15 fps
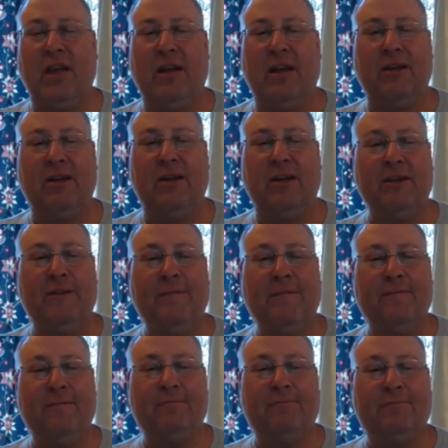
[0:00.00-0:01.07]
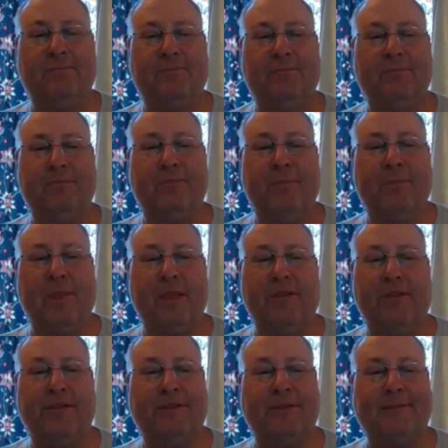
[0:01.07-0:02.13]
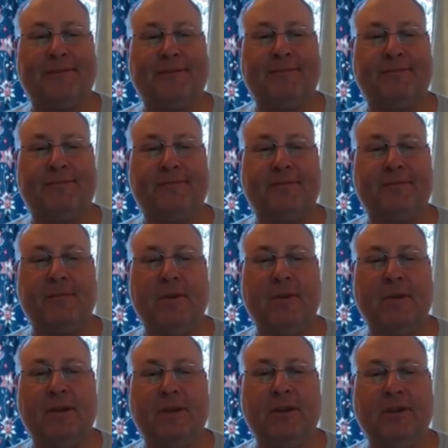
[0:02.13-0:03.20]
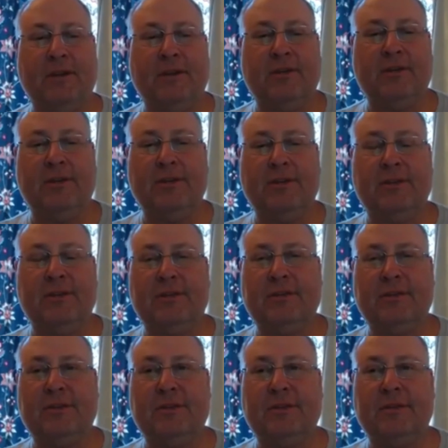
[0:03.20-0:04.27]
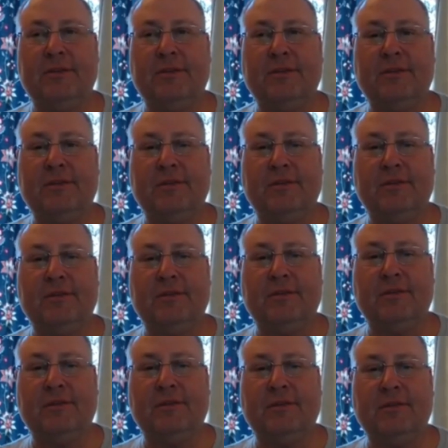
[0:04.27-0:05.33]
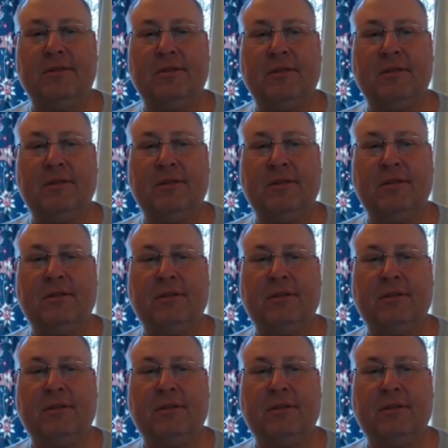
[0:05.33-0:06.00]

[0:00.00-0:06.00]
Love it. Um, I could do with some. Uh, I think wind and water mages, if you've got any spare.